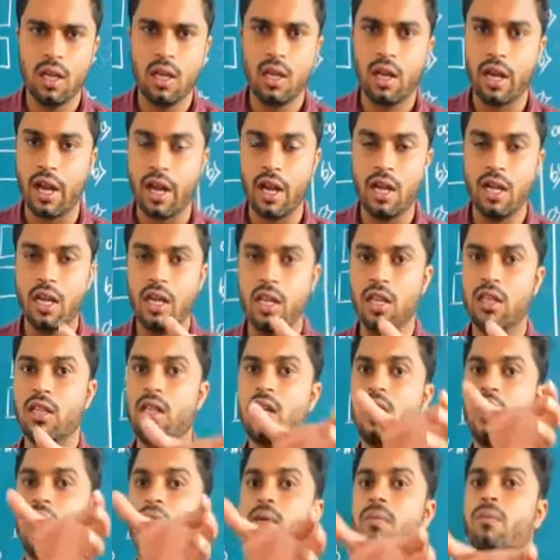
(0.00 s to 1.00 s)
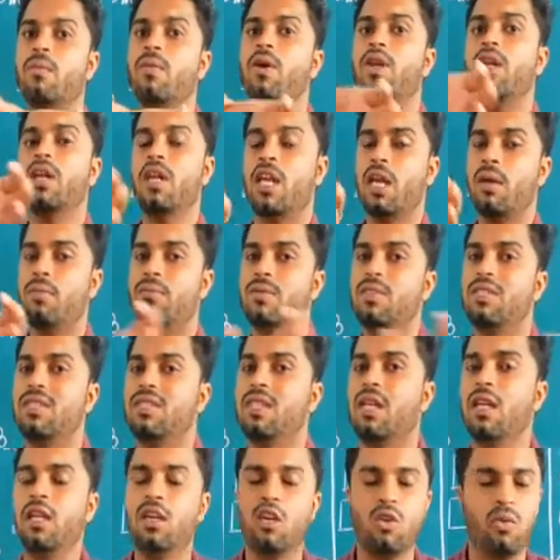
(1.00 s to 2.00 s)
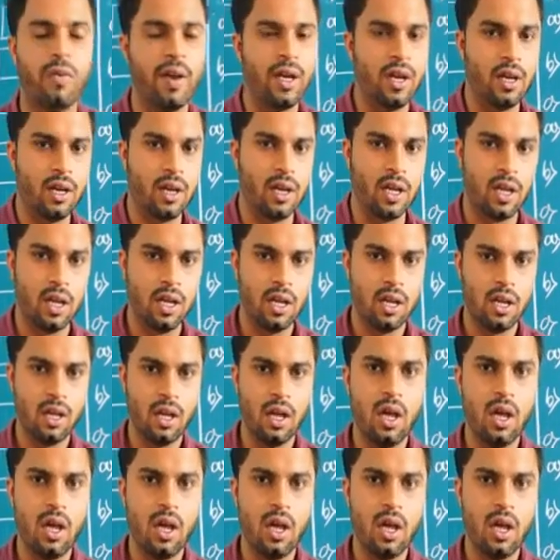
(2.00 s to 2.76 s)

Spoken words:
Writing the number names till 20